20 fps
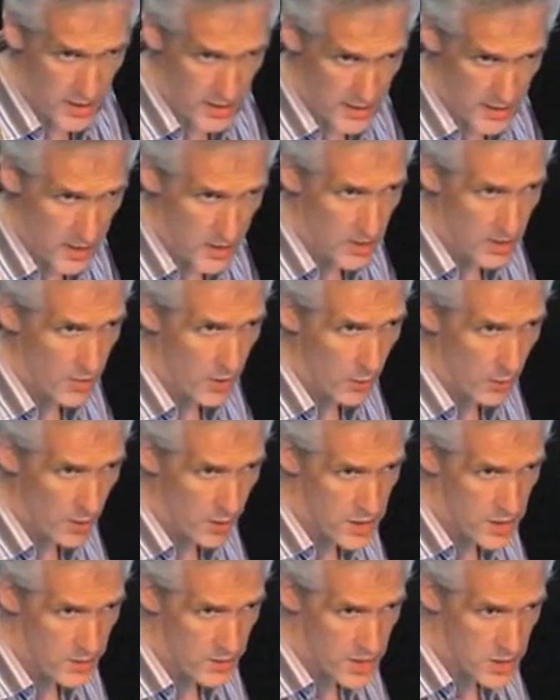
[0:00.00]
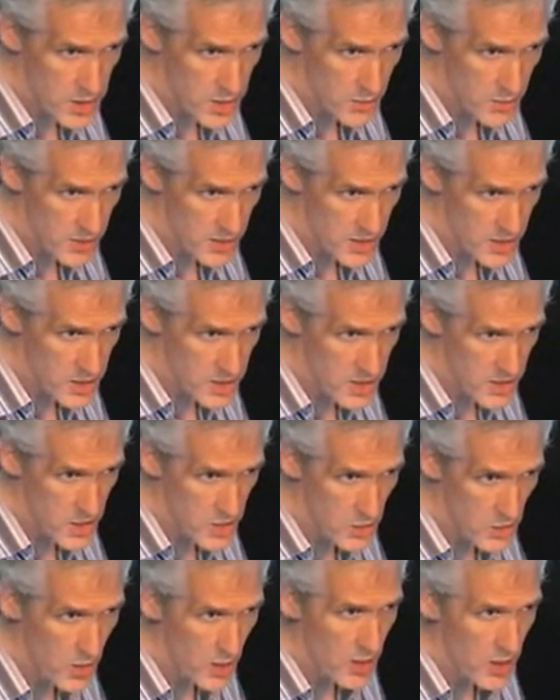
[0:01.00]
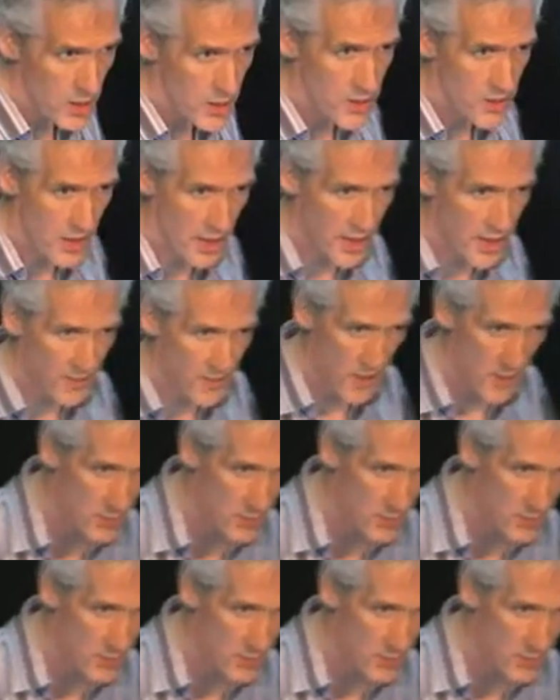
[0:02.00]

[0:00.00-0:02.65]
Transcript: I think you're about one year into your PhD. You, you're kind of at